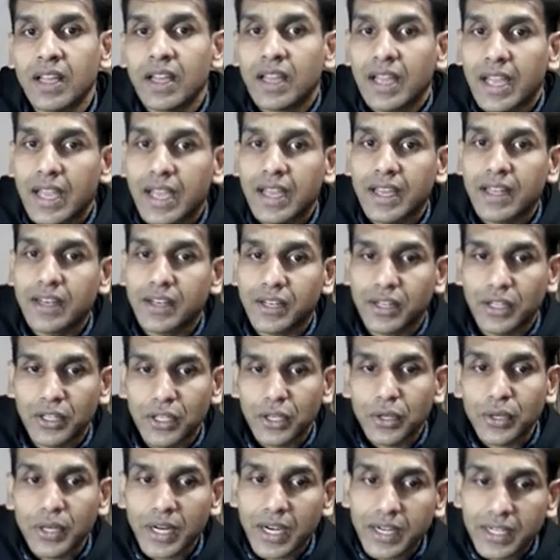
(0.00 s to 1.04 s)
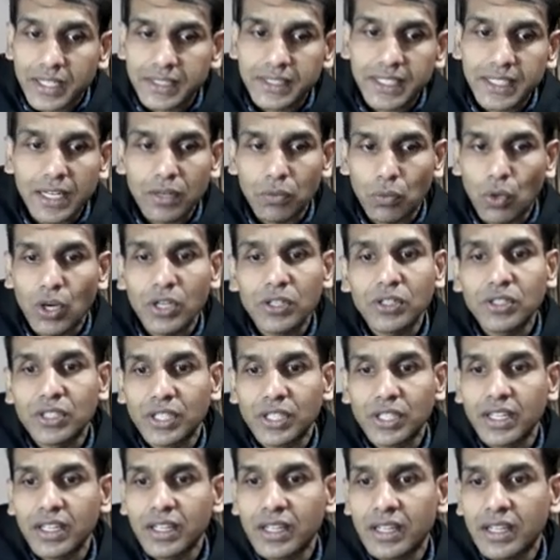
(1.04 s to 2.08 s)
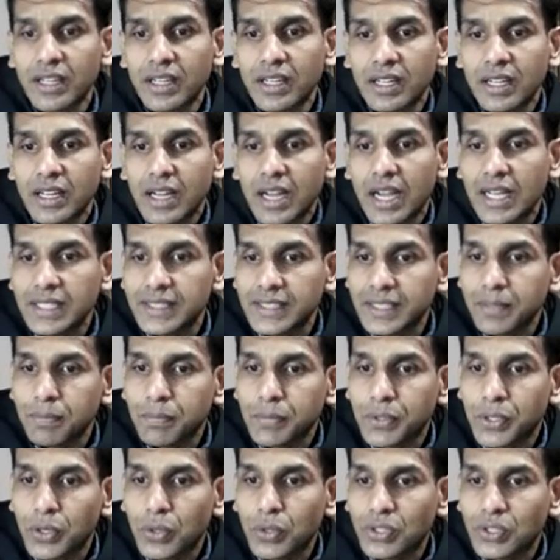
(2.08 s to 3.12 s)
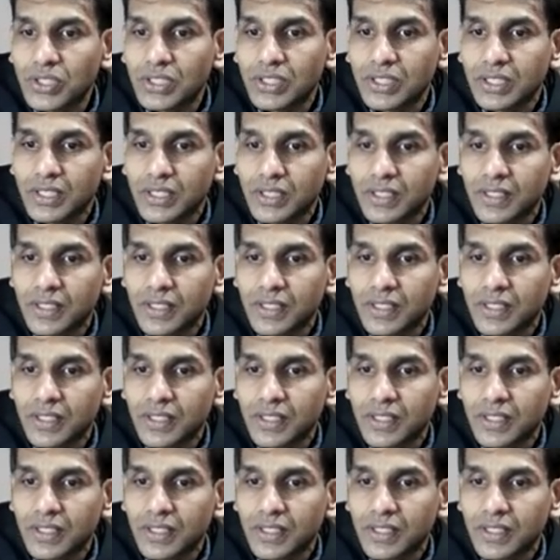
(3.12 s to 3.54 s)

And you have to understand one thing, asymptotes